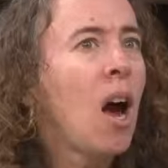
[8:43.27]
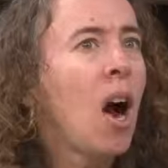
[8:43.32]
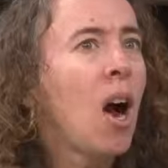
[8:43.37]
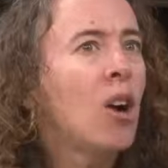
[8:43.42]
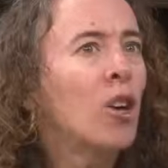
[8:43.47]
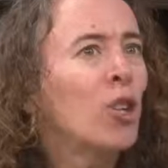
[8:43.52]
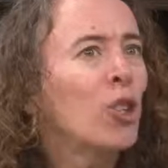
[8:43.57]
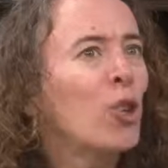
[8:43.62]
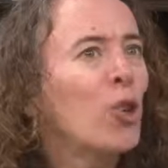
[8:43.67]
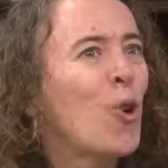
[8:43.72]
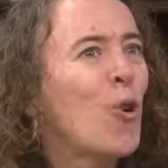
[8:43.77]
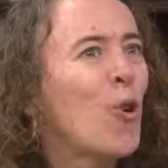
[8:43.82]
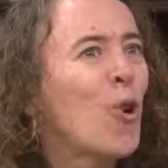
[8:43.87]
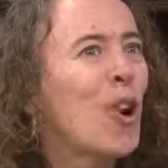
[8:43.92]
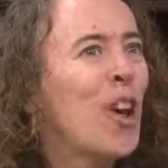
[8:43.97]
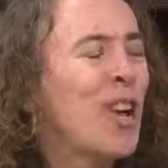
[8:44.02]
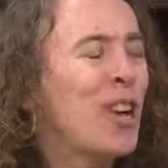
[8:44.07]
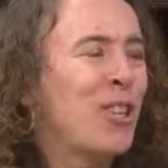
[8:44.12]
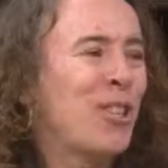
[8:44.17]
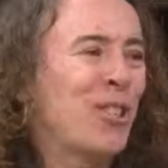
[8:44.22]
Our
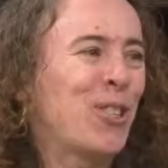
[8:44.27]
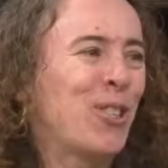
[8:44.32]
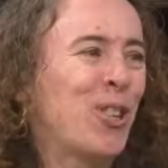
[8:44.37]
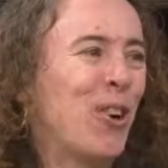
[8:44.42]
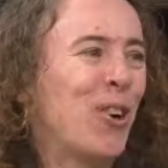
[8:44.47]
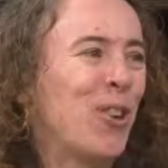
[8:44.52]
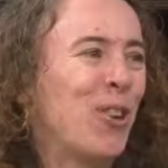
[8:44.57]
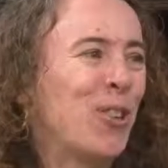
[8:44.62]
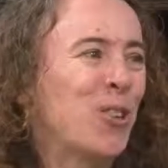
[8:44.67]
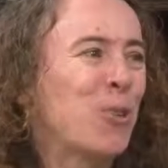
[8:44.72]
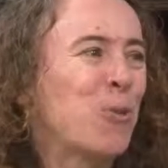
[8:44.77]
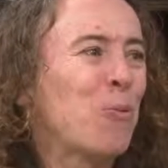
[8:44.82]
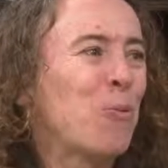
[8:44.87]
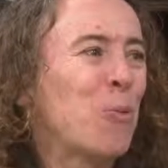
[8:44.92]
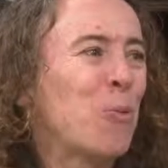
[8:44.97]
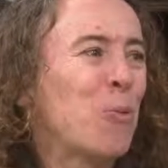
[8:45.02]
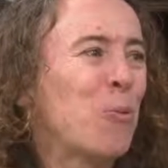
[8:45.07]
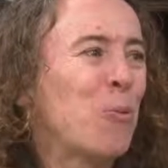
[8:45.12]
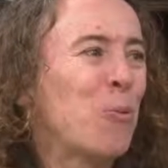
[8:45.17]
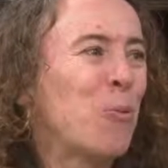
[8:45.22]
corn husk dolls
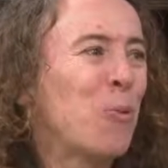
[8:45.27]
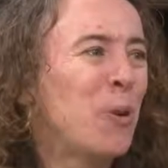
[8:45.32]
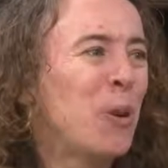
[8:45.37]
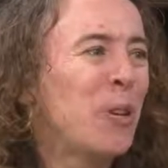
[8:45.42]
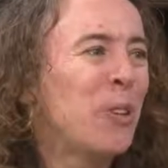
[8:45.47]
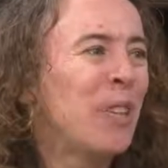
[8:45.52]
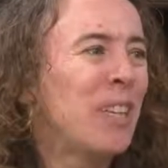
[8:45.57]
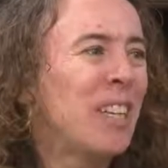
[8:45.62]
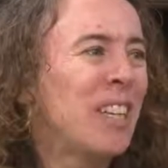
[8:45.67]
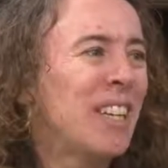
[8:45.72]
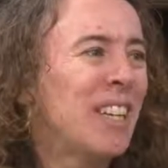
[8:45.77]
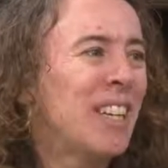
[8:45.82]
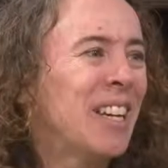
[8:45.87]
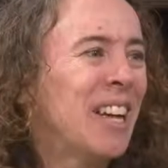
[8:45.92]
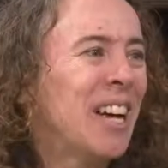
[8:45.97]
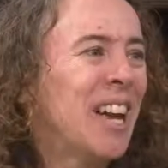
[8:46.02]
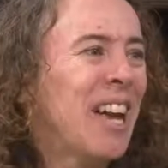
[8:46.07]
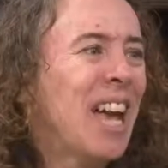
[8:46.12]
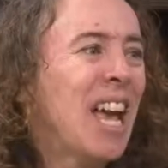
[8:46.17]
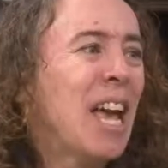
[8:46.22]
were
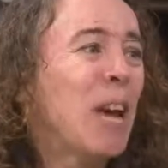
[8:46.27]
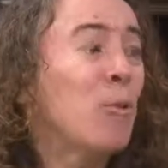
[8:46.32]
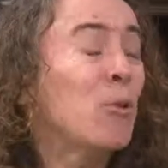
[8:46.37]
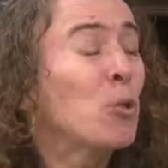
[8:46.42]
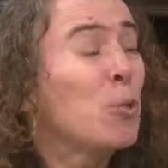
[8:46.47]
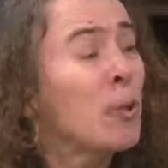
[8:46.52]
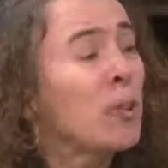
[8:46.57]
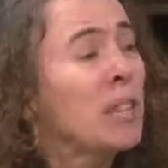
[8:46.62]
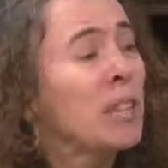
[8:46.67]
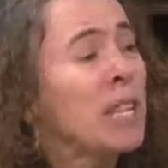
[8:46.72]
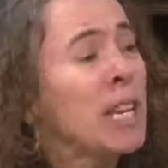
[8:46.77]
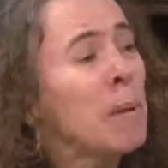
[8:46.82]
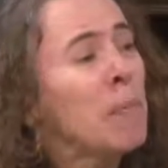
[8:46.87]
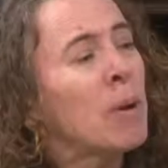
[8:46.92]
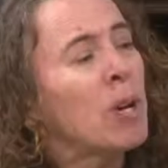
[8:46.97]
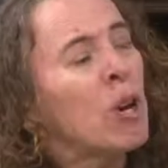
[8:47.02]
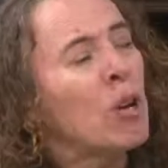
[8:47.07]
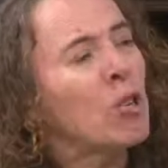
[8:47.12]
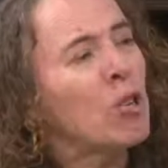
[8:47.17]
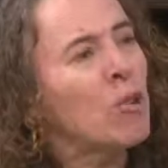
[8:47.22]
it was really neat
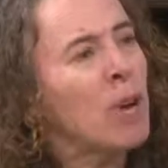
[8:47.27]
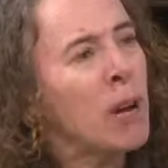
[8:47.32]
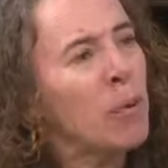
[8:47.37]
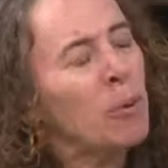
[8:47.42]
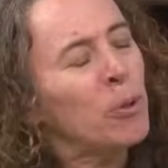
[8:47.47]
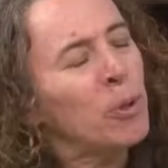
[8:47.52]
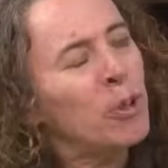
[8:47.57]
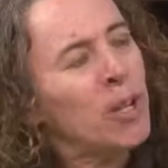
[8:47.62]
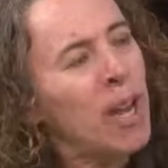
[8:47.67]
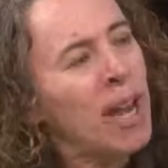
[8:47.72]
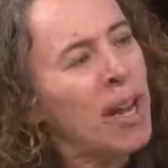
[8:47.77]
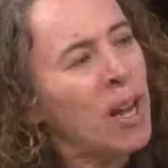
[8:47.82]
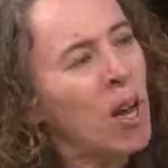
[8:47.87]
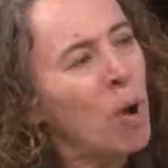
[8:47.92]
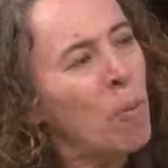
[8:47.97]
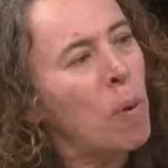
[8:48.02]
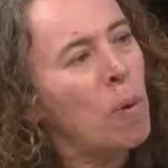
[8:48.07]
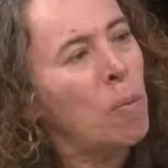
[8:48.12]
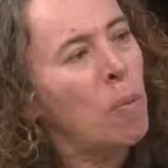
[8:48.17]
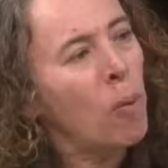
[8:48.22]
because you're able to take
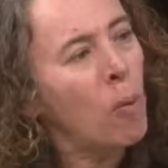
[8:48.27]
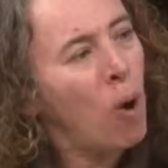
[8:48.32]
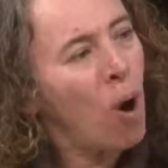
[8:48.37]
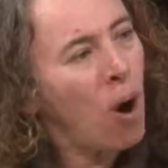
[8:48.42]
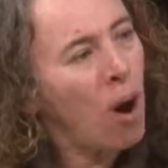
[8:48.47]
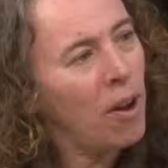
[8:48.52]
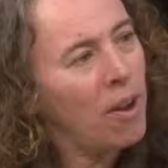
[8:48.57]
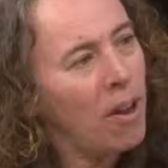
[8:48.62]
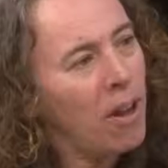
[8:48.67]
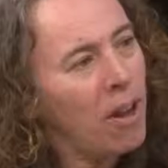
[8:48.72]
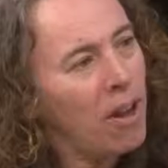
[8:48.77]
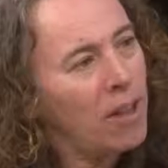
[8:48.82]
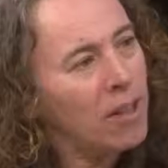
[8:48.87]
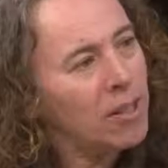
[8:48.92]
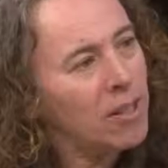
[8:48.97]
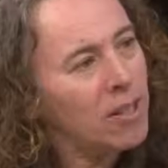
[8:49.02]
home a product.